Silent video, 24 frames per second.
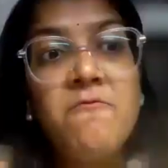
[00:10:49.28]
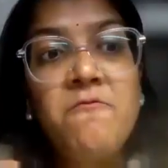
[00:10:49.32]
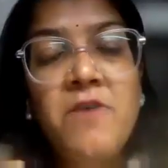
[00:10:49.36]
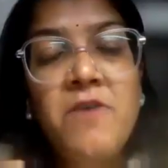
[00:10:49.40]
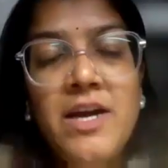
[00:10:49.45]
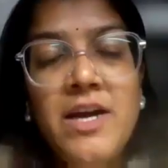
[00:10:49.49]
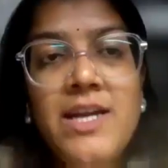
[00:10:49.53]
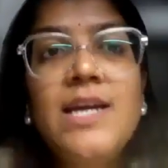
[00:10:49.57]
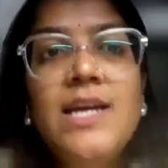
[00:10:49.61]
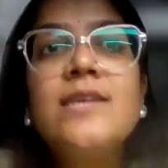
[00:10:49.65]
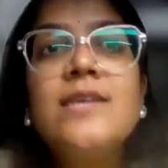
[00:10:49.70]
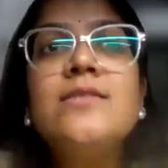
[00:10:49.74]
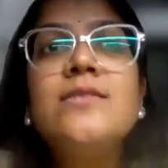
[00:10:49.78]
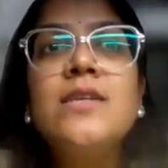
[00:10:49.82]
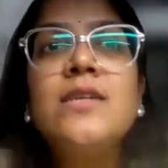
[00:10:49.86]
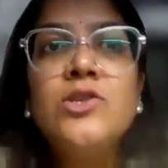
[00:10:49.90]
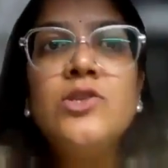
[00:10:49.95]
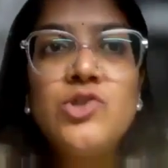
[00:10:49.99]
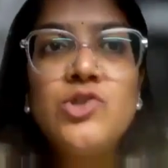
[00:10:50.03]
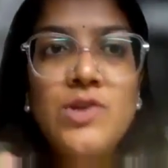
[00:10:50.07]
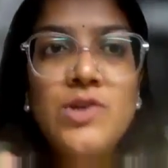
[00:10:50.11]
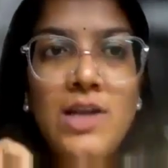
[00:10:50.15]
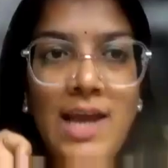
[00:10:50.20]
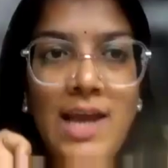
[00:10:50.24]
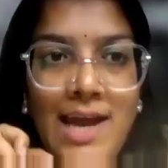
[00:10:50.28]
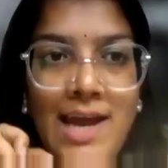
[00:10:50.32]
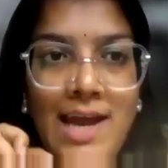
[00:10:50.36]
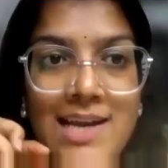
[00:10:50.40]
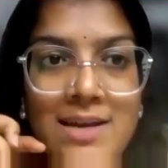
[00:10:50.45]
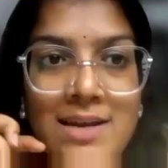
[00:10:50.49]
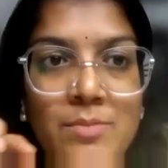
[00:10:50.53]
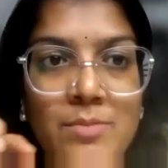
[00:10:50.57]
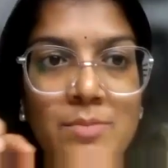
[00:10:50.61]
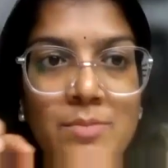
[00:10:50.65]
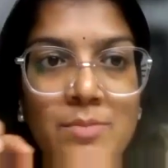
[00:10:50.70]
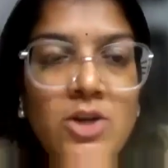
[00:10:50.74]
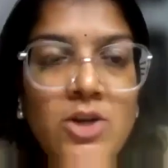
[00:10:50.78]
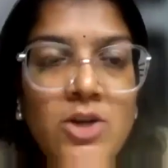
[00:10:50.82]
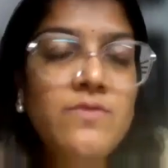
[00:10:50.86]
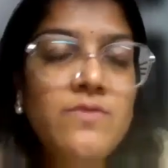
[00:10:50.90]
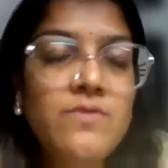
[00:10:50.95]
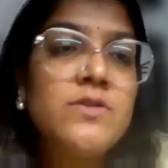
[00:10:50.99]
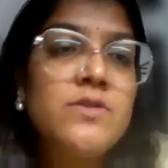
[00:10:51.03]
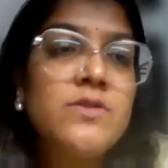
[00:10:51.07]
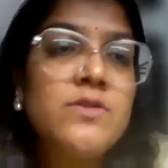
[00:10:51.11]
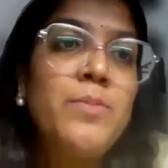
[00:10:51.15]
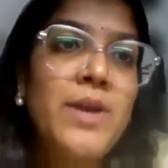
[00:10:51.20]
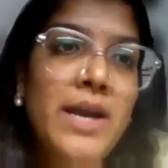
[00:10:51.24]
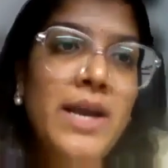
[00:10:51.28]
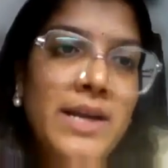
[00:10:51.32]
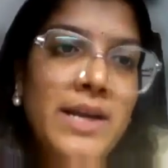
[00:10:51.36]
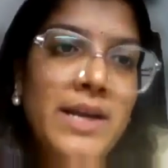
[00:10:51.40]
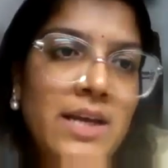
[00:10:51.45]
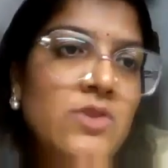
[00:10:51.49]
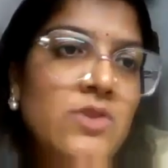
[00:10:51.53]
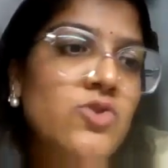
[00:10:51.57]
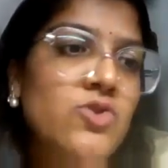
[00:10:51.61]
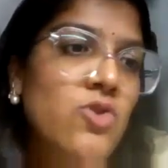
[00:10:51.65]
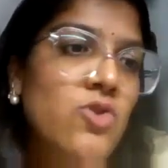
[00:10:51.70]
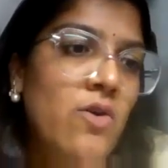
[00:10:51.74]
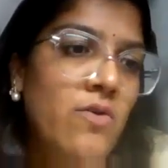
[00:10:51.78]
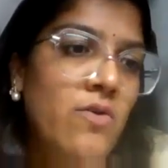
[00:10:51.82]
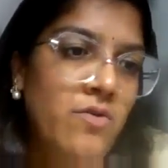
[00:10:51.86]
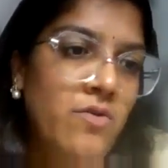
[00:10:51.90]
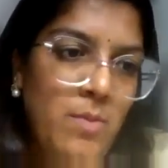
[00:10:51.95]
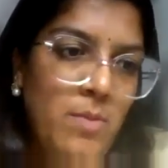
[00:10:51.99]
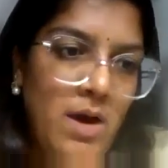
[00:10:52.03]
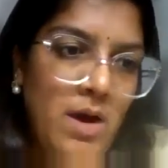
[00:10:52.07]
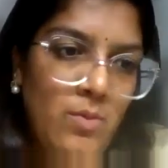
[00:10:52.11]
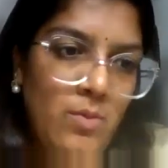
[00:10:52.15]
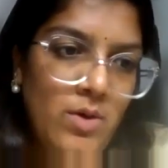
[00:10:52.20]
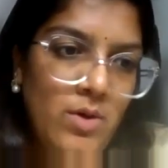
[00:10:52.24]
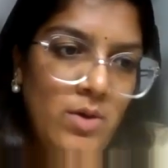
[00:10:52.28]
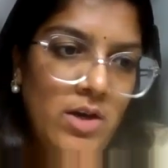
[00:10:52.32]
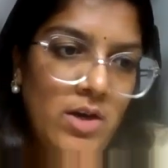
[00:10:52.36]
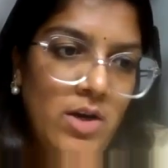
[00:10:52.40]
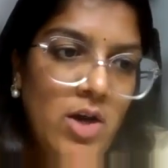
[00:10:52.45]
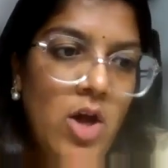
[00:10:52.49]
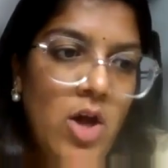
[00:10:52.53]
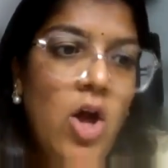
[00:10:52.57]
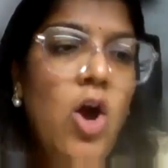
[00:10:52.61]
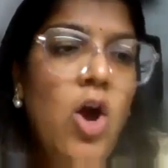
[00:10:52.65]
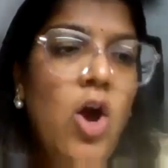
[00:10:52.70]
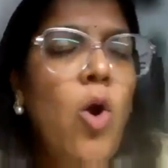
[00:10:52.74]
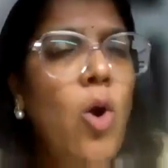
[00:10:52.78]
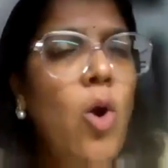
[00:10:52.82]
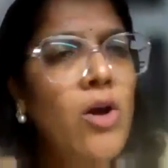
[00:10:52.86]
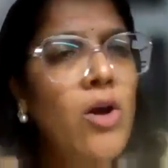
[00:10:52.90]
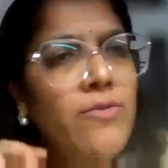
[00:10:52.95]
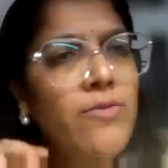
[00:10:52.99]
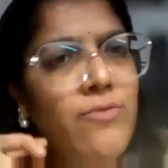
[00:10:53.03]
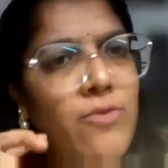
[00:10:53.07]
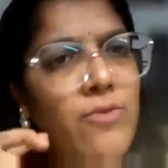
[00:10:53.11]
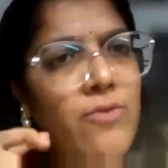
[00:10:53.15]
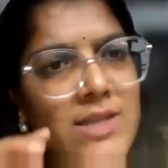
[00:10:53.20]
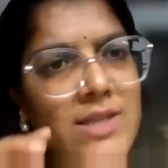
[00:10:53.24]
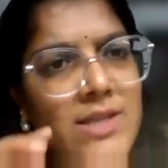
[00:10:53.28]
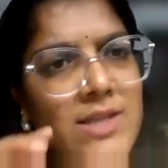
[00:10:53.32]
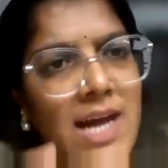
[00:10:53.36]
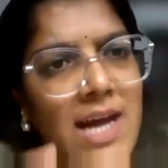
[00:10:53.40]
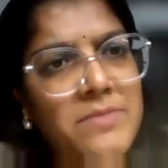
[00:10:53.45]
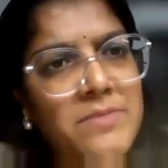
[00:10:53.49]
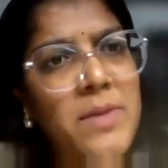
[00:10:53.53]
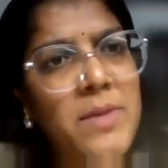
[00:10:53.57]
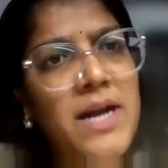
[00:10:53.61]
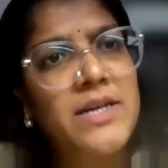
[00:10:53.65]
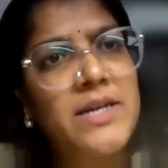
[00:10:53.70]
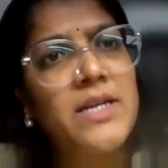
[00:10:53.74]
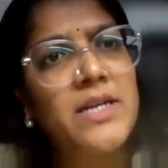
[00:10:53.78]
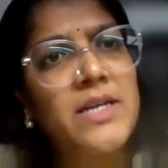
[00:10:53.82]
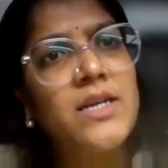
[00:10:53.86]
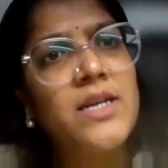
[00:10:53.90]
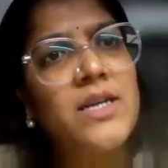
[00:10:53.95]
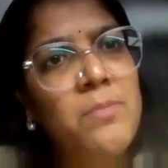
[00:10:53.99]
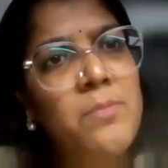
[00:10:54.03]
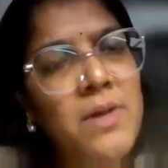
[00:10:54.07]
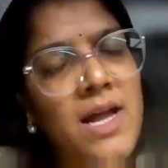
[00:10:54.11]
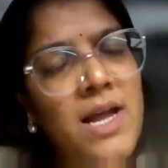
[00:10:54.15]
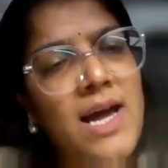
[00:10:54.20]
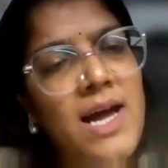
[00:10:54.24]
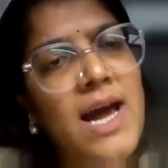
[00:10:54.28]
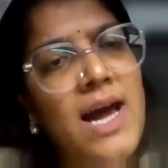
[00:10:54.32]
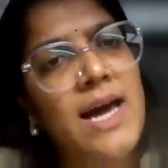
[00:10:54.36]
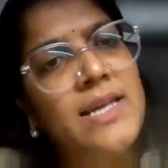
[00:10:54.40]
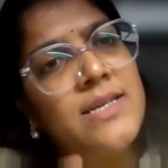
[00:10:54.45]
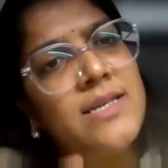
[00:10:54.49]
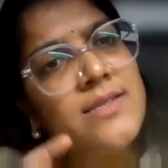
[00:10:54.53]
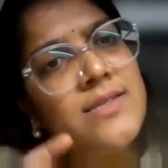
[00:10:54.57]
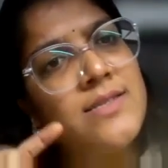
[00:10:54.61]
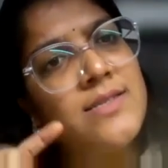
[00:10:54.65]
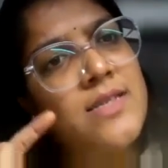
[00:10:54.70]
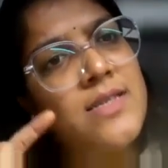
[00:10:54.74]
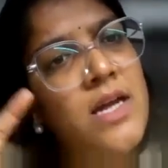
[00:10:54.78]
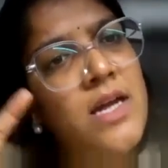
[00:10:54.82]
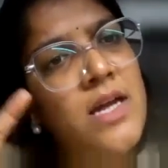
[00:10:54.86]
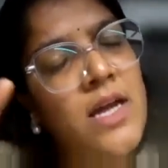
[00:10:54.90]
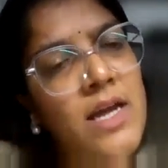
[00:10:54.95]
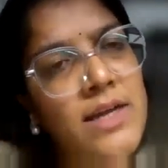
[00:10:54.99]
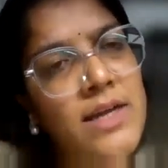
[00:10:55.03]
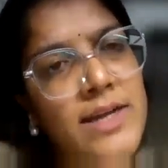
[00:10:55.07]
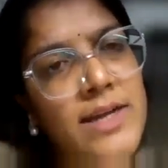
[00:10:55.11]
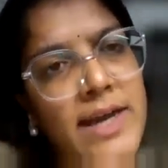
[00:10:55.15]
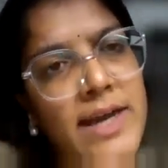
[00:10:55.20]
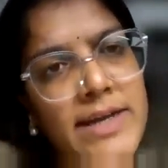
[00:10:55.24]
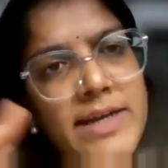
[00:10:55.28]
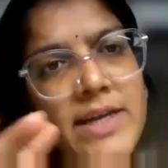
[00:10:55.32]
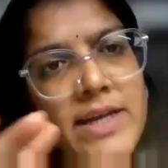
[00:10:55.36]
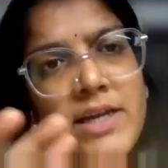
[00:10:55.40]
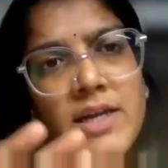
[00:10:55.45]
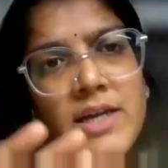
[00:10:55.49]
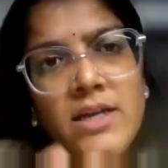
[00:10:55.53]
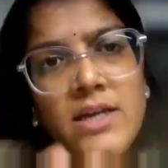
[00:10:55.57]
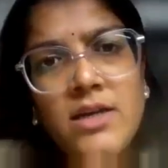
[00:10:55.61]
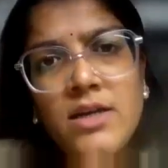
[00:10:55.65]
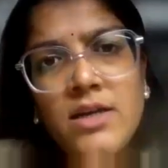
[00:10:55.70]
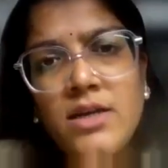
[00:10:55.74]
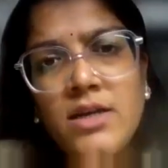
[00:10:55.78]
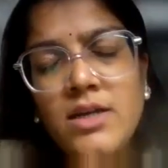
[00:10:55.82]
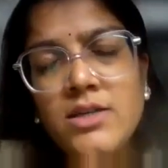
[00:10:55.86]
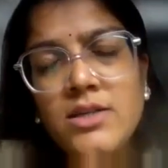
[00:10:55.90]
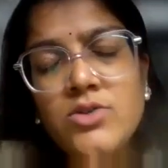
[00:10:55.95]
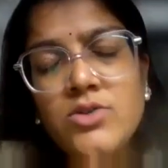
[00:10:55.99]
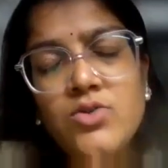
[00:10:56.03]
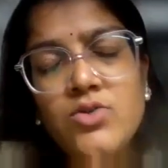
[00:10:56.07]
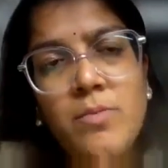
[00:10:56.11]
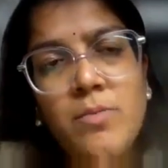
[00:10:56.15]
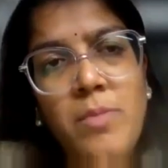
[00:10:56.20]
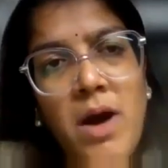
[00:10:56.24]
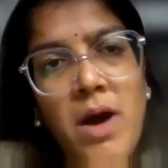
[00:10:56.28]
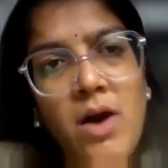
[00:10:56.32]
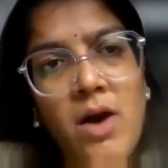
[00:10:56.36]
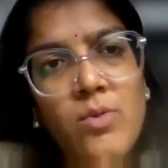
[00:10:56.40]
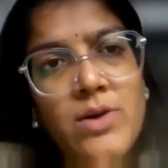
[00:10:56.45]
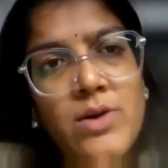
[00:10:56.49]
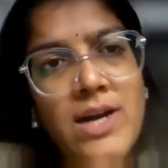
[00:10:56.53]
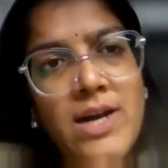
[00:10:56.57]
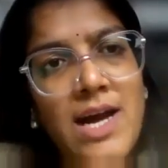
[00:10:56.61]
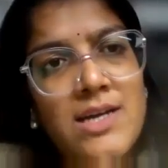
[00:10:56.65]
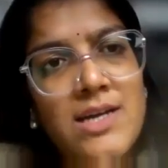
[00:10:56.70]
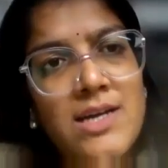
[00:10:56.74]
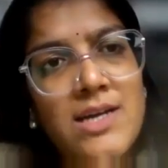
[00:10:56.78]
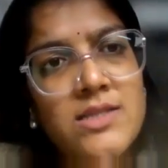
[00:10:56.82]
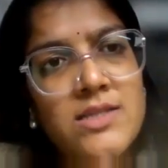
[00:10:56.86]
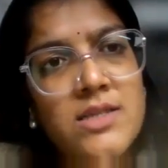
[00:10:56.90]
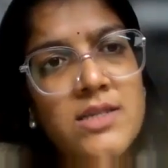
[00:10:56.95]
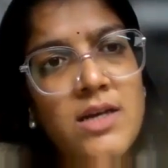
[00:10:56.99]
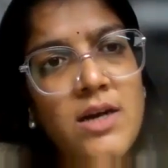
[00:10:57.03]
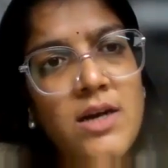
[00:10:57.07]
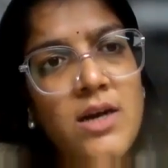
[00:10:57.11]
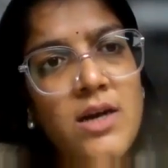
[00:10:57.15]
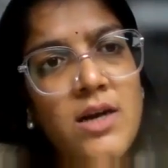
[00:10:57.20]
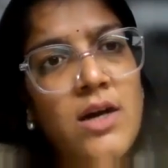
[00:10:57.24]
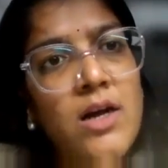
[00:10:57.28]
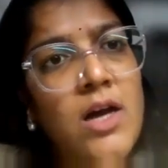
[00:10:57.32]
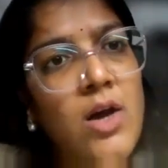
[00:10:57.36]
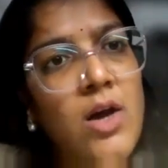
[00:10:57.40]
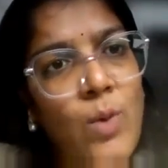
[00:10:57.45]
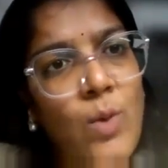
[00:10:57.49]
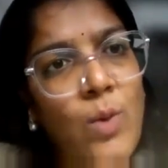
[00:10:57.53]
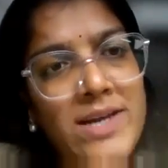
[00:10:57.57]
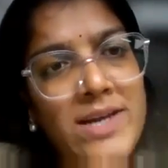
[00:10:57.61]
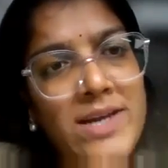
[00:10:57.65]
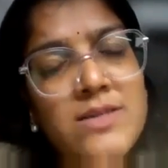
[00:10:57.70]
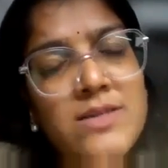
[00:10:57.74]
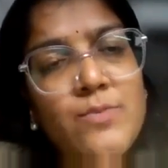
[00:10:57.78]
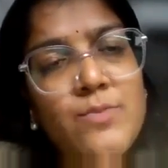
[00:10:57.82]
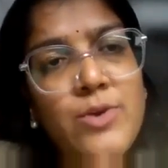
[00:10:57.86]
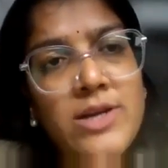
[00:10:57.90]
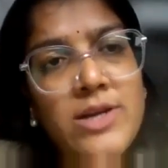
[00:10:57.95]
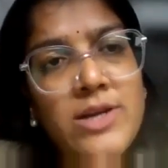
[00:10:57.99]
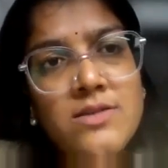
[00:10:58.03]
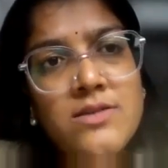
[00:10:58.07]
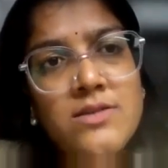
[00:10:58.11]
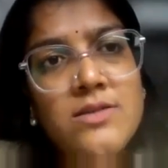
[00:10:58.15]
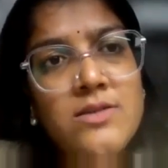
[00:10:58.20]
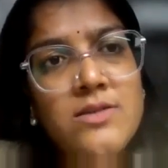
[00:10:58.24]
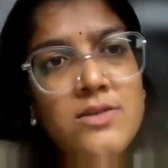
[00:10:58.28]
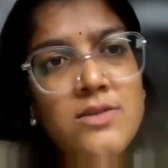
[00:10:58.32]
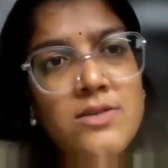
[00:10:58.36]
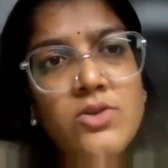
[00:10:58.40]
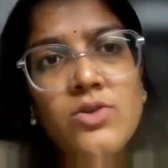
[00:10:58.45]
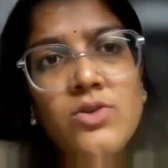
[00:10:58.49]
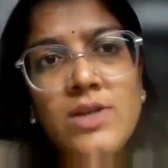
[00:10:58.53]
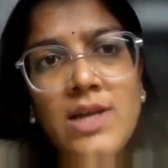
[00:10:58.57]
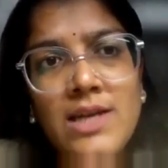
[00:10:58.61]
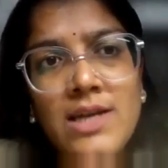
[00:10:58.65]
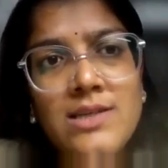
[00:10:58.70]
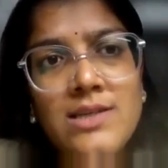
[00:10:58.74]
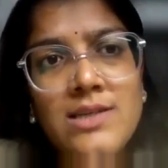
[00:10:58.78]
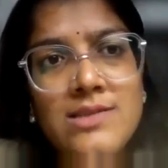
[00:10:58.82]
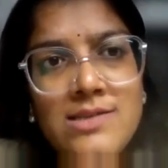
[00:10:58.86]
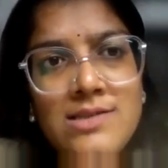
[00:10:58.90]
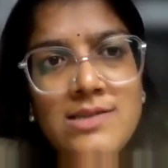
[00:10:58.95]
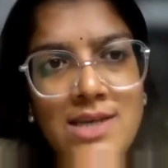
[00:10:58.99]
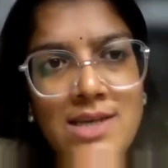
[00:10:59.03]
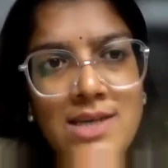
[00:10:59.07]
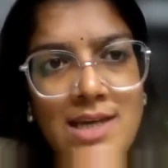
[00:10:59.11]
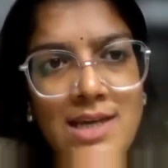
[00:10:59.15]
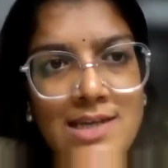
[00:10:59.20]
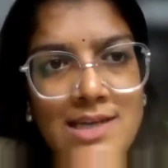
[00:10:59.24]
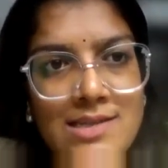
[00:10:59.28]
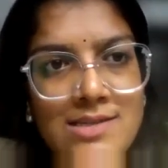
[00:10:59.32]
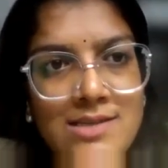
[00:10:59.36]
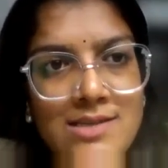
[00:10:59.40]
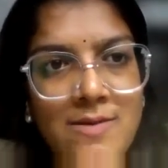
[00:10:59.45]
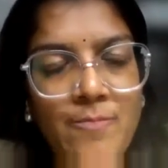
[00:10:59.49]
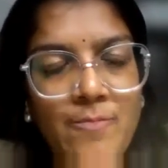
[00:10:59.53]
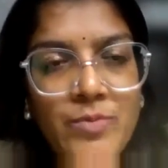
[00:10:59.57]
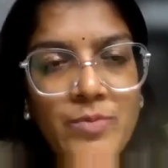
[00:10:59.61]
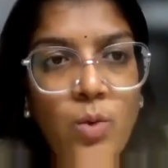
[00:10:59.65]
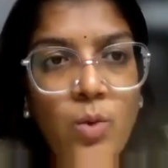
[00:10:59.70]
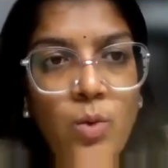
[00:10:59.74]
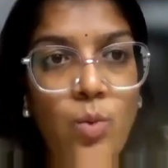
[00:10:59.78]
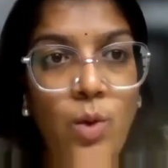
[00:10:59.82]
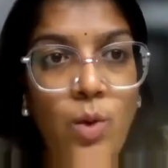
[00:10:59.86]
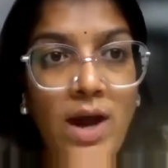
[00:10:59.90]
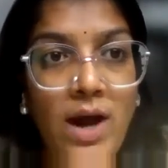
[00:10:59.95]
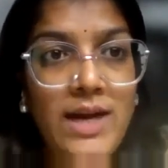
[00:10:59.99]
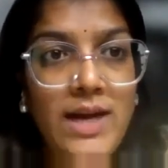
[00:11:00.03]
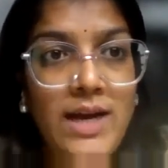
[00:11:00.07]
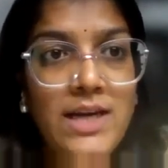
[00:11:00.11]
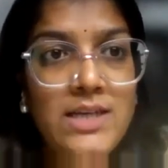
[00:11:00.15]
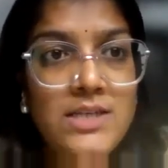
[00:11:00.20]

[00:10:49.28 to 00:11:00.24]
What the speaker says: a very essential element of spreading soft power. Or for that matter, Kamala Harris getting into the power as a vice president in the United States. Why